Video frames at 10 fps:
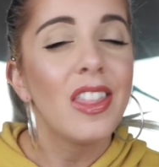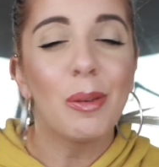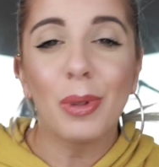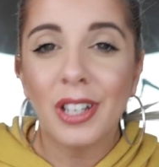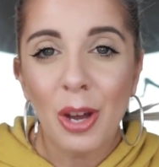
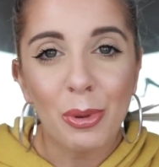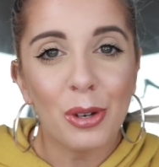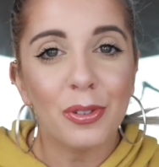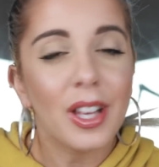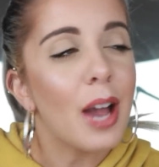They blend out
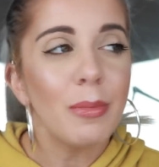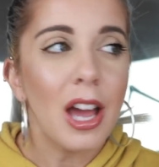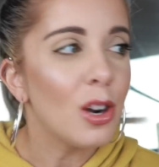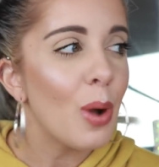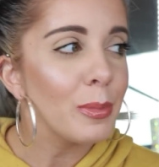beautifully. I,
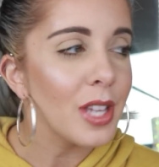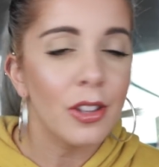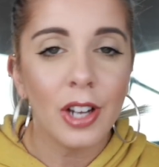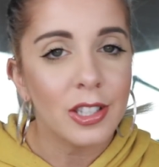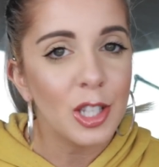I don't know why I'm
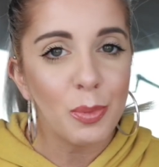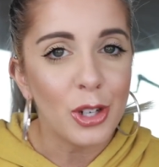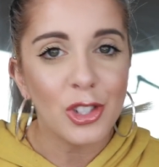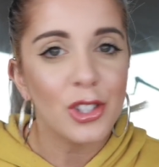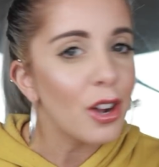selling you guys on these
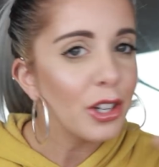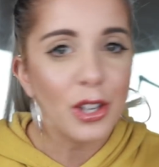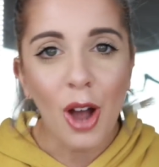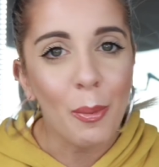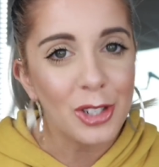brushes. Y'all already
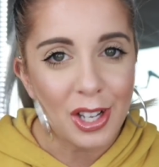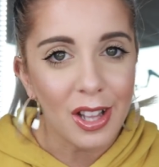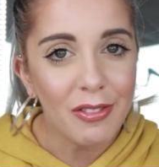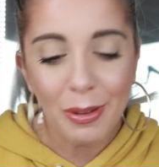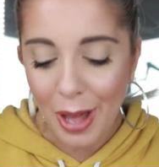know how much I
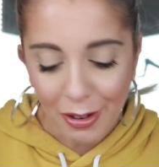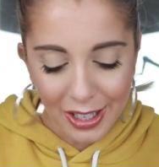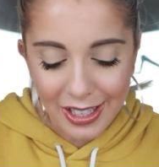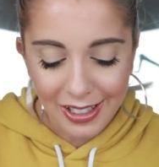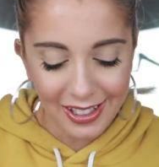love them. I don't need to